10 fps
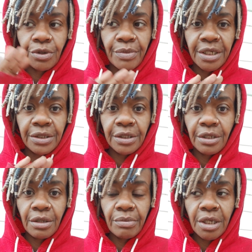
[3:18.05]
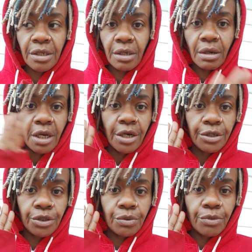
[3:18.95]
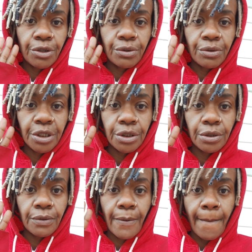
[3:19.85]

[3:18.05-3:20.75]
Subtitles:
I'm asking the men, how did your mother raise you?